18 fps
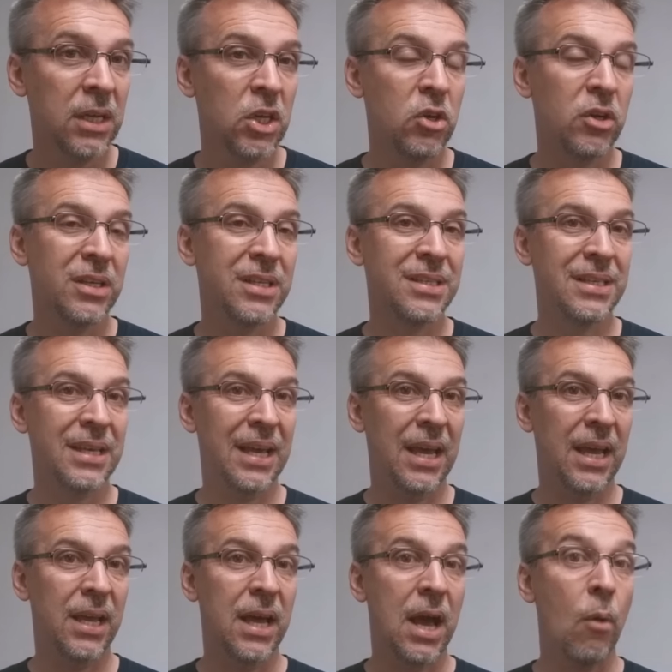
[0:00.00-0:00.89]
You could
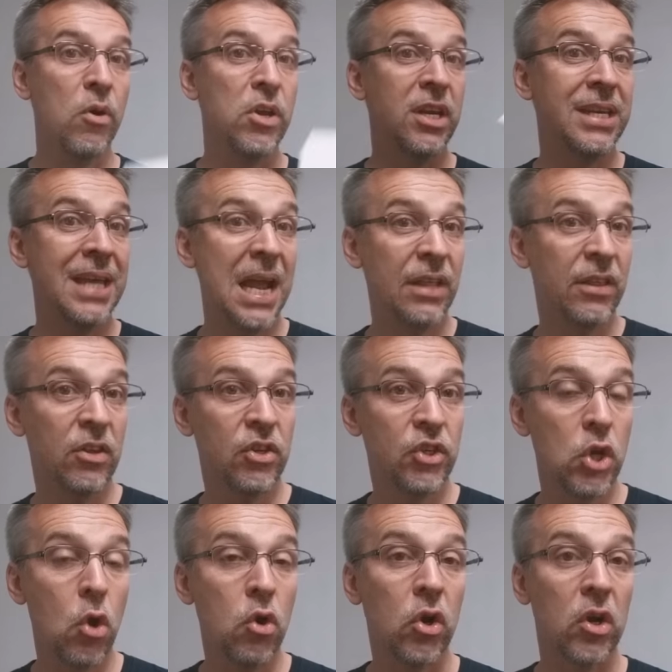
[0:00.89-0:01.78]
say, I want you to take
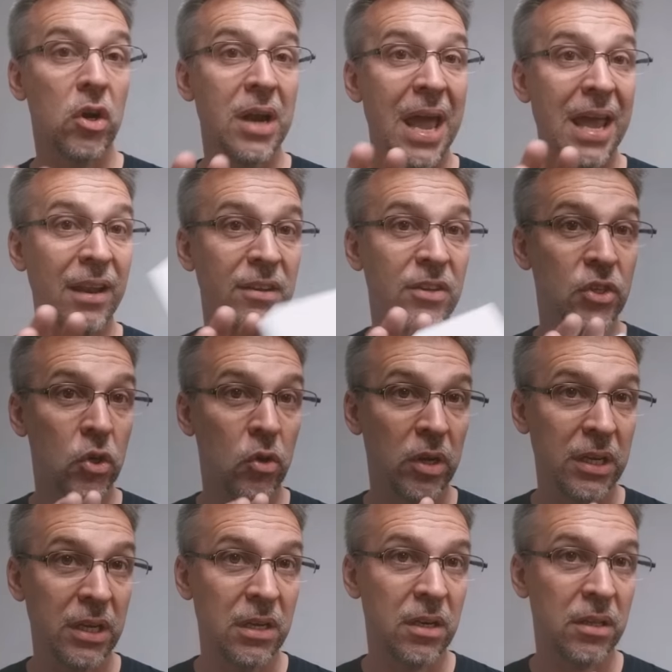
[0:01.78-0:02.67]
this joker and
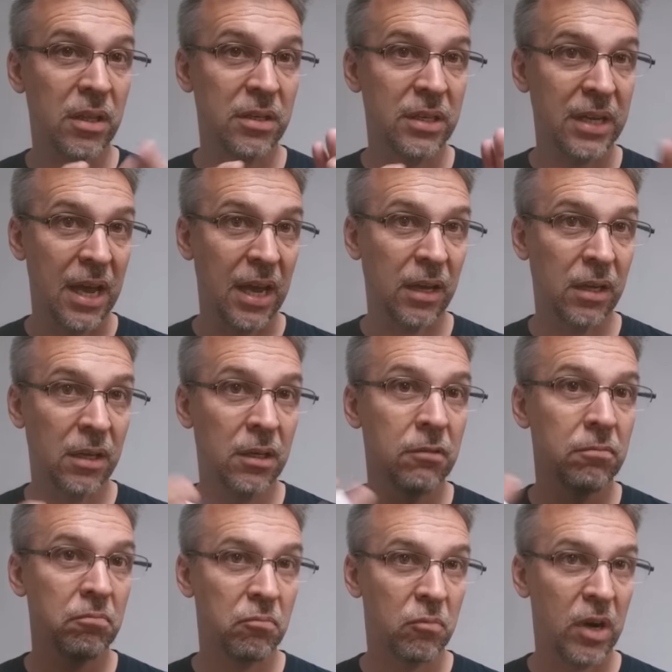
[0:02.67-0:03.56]
insert it into the deck,
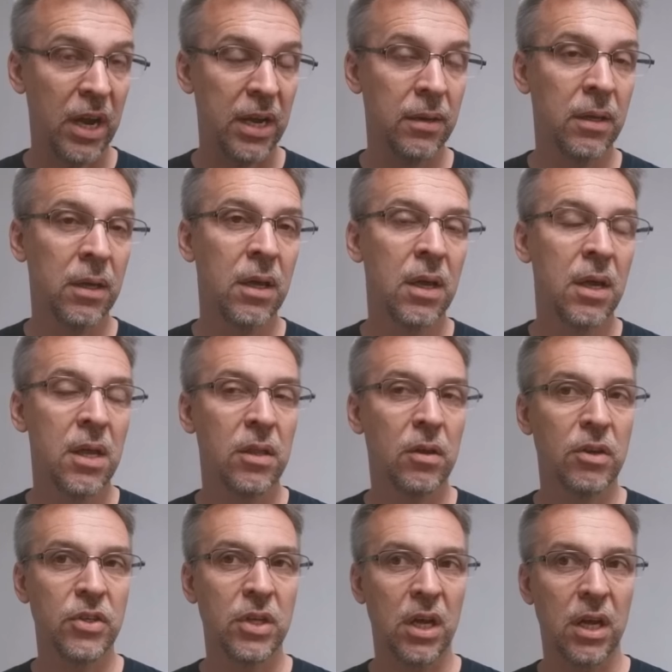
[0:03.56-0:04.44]
right?
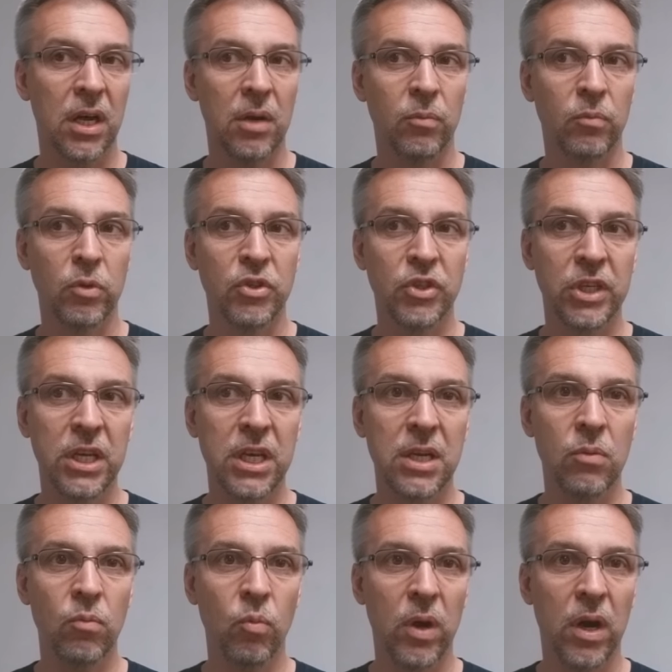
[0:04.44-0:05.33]
There's a
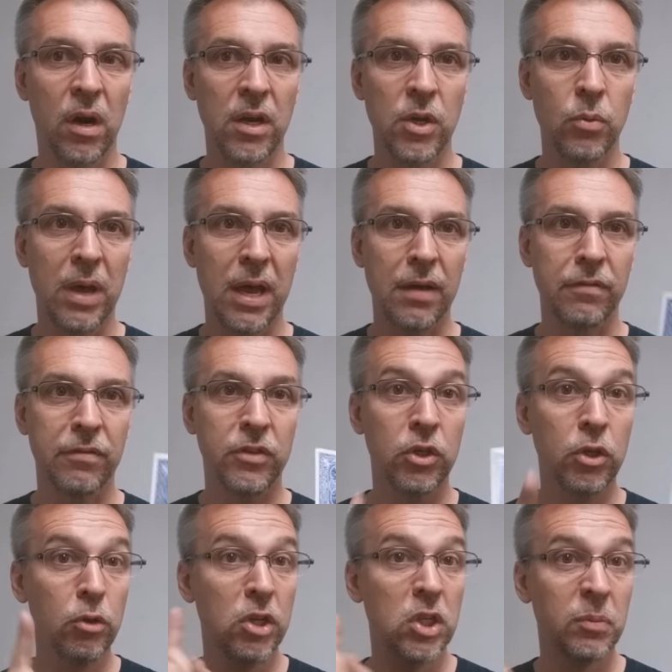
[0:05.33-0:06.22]
routine where you
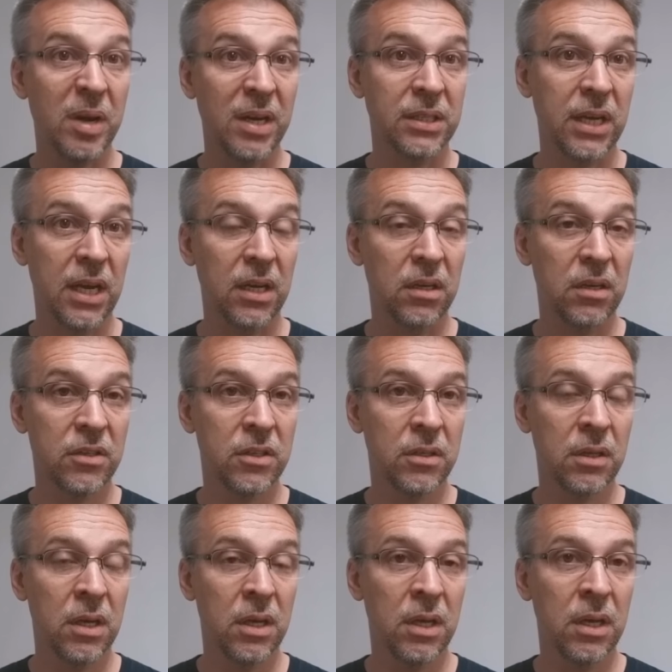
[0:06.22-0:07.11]
have two
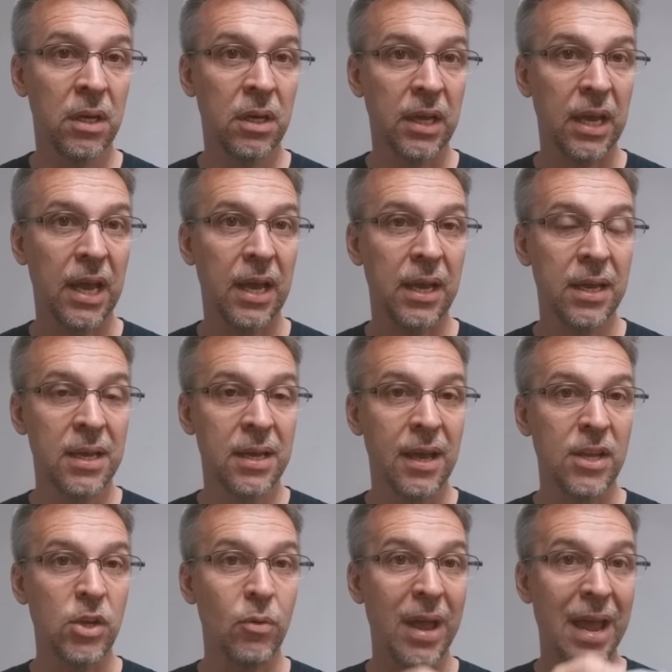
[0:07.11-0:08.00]
spectators, okay,
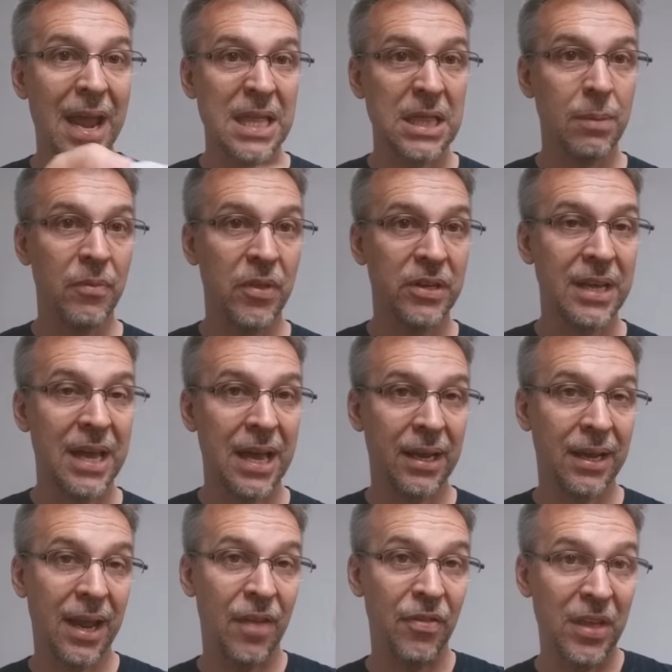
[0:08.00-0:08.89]
and you hand them the
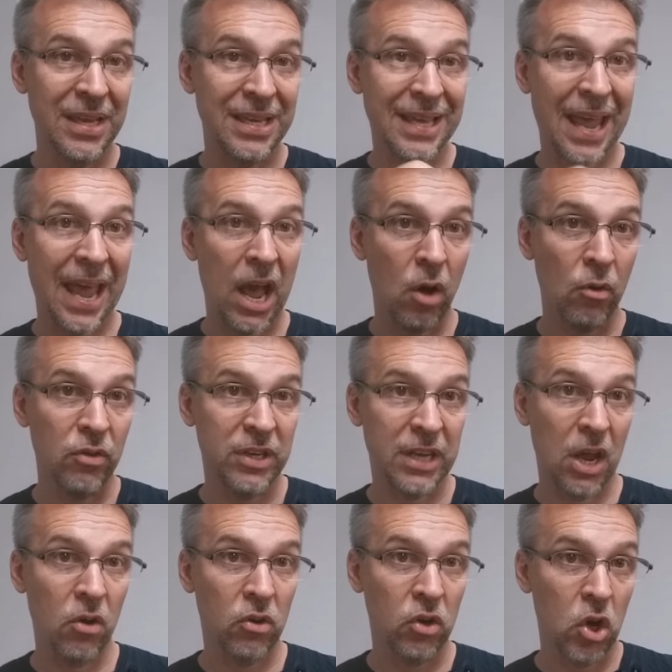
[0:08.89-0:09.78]
deck and they
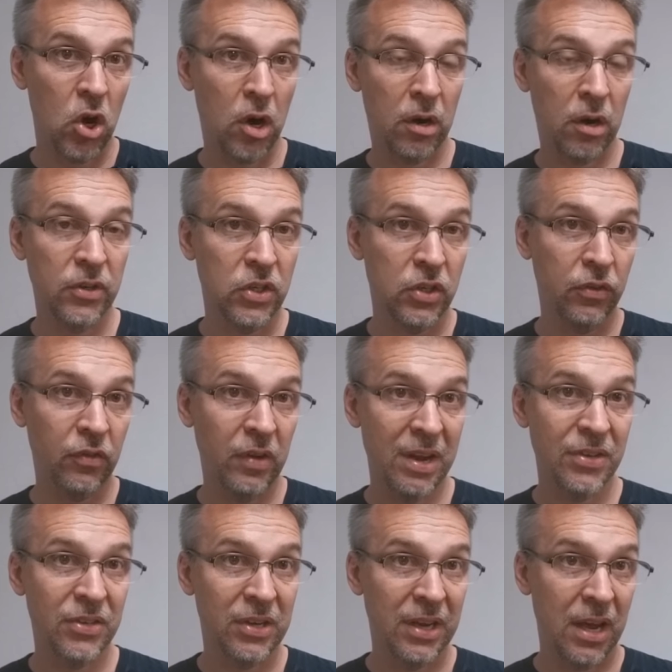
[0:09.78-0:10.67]
count down cards
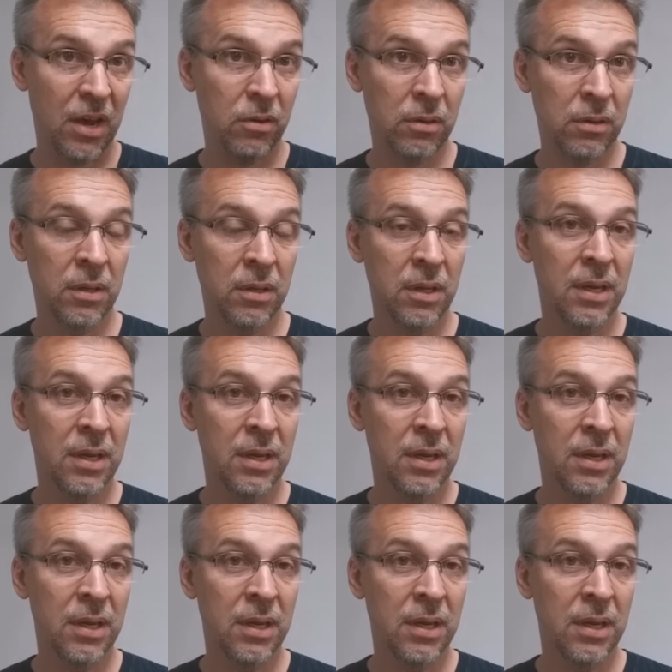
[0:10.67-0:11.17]
face down,